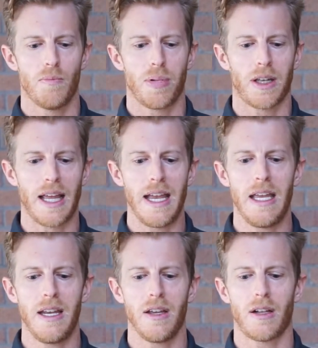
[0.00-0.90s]

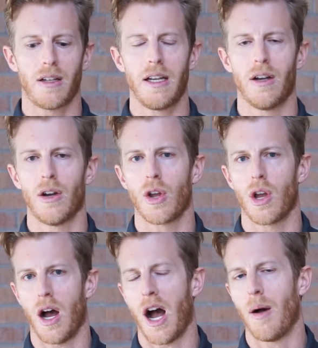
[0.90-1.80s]
plain, clear,
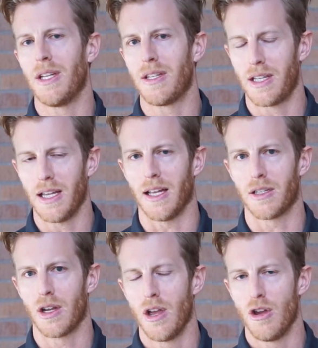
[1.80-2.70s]
common
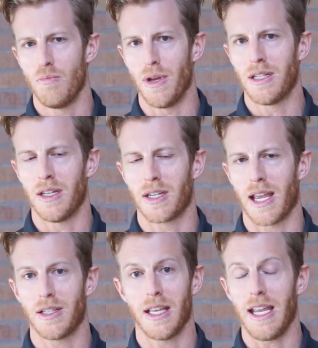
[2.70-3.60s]
sense business
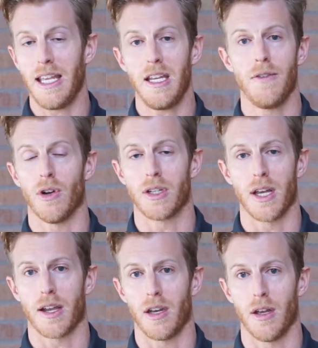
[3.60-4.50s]
case that any of your
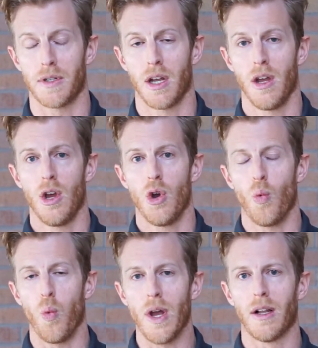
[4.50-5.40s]
executives
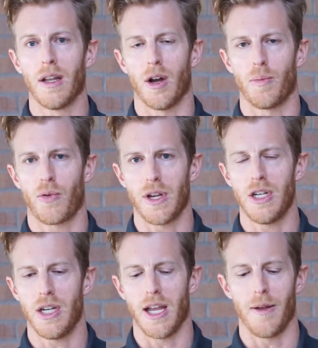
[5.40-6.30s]
will
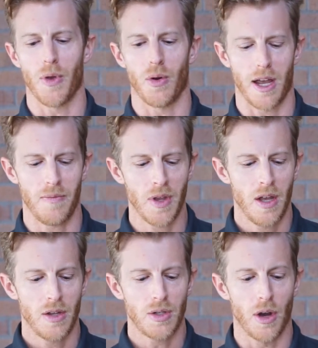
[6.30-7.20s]
appreciate, okay?
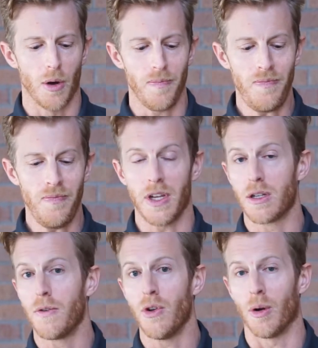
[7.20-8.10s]
So
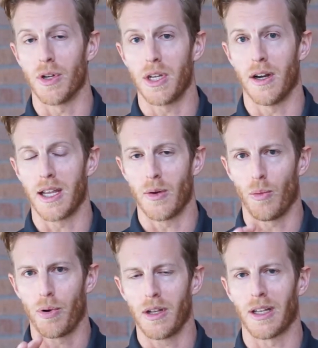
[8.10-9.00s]
here's a few numbers here, and again,
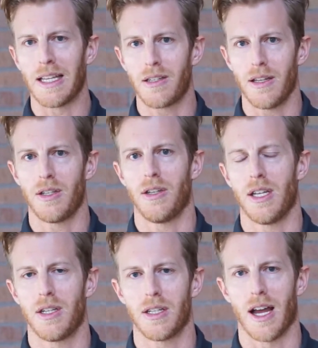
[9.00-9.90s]
we'll put links to these
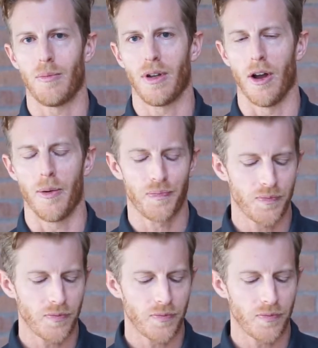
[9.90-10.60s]
statistics down below.